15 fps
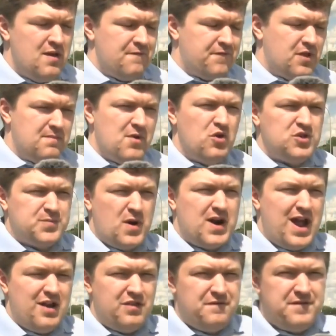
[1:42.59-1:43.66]
for the most part,
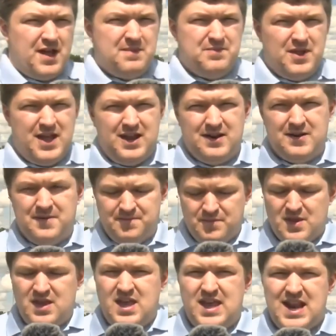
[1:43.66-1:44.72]
out of the floodplain.
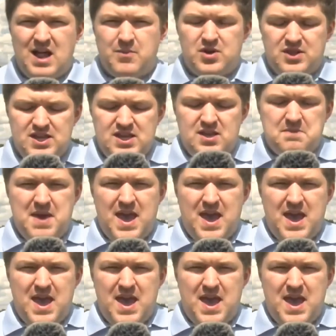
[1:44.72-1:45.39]
In Albert Lea,